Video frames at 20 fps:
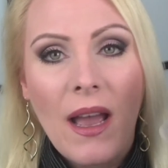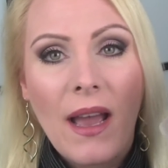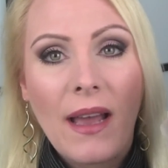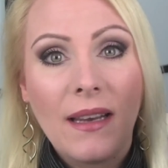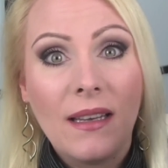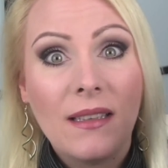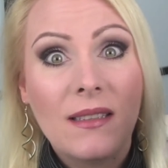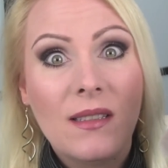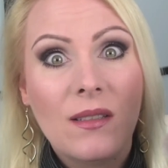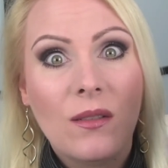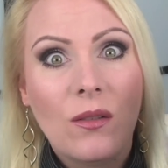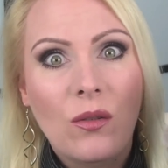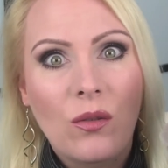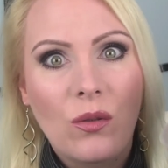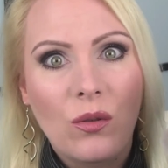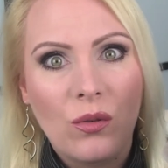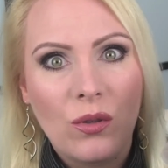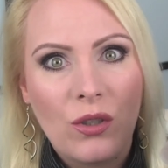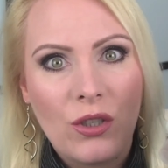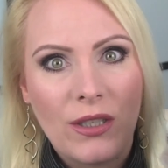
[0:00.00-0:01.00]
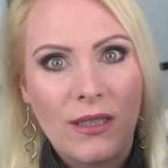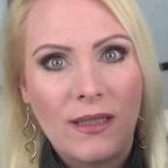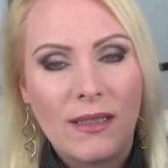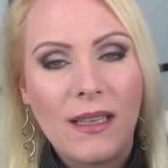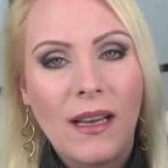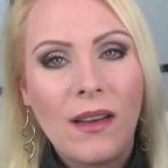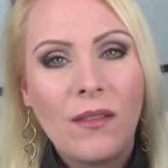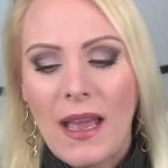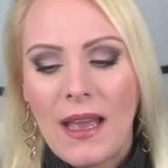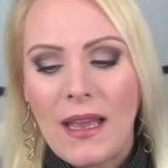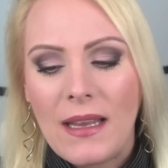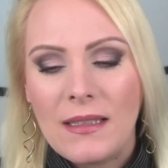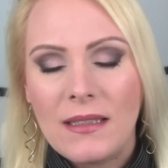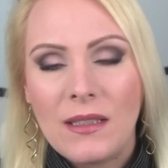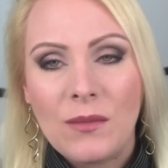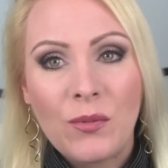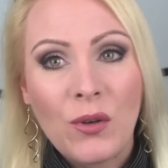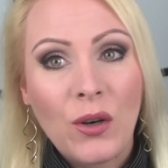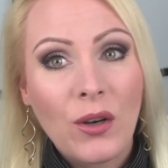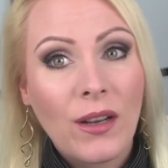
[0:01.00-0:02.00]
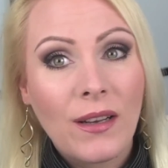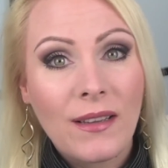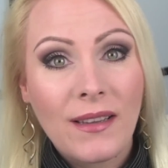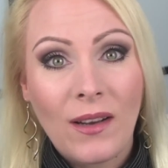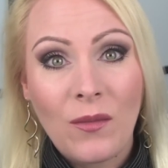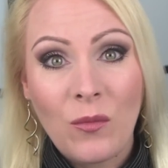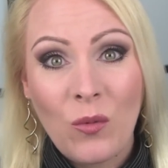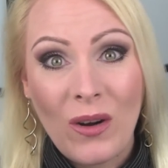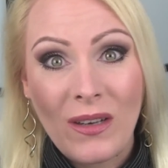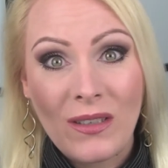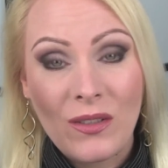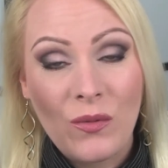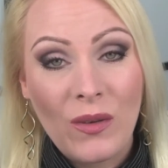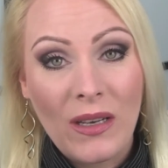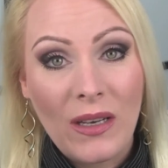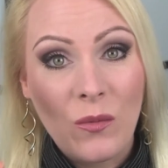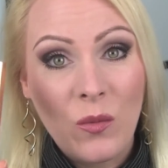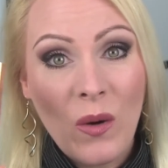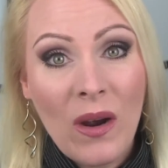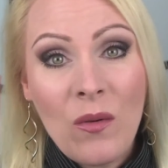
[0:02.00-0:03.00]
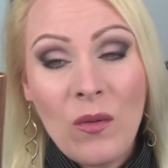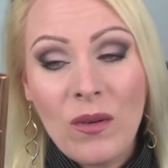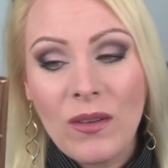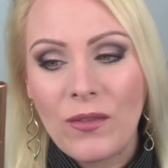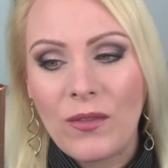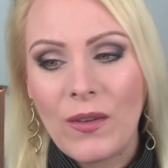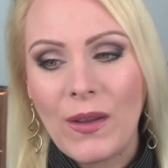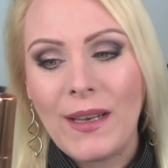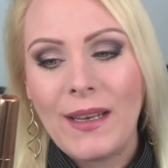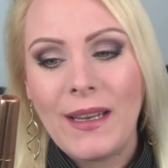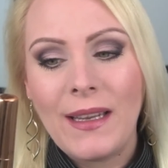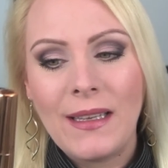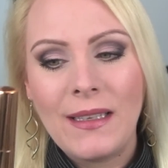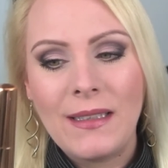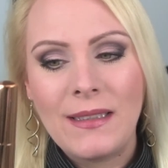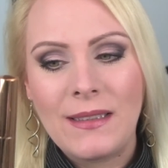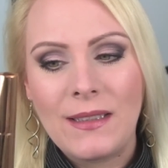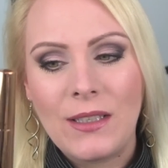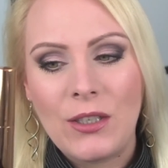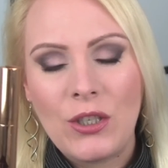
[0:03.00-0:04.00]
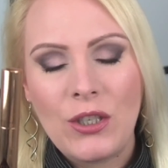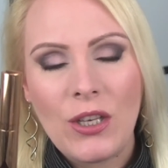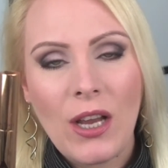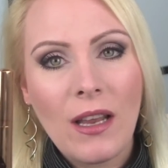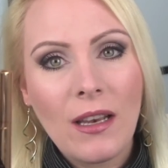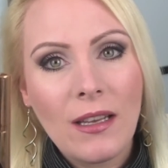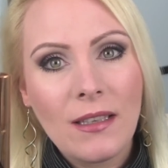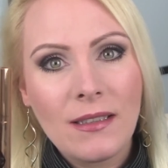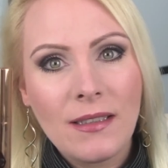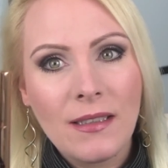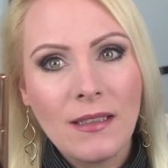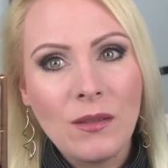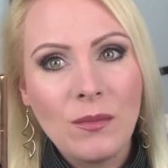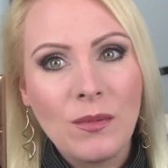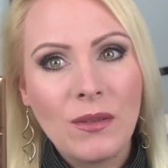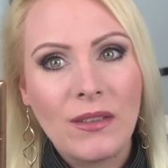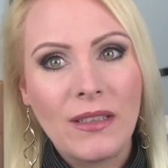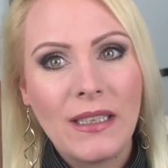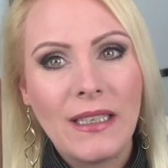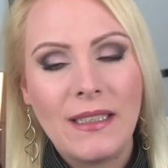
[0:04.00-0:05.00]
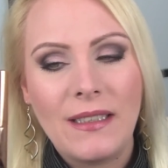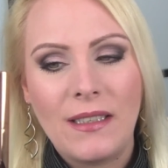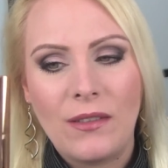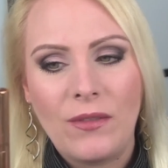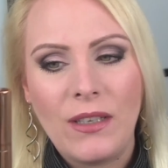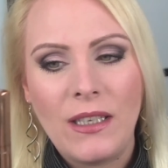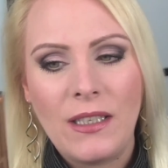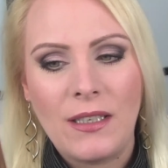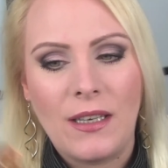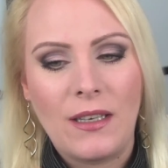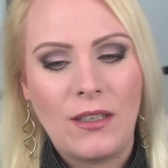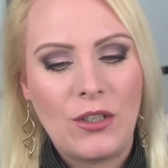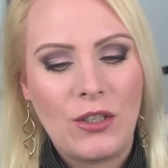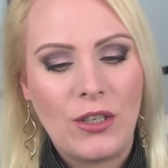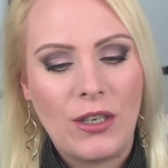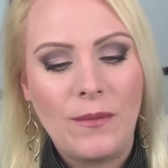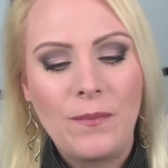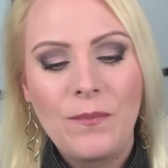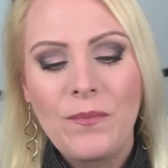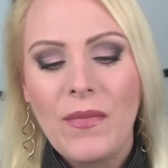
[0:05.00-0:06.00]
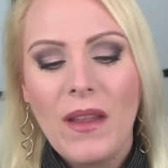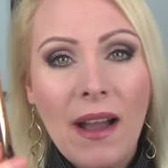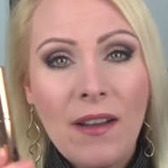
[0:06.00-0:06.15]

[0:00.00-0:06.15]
and it's gorgeous and the product that works really well with it is the Charlotte Tilbury The Retoucher.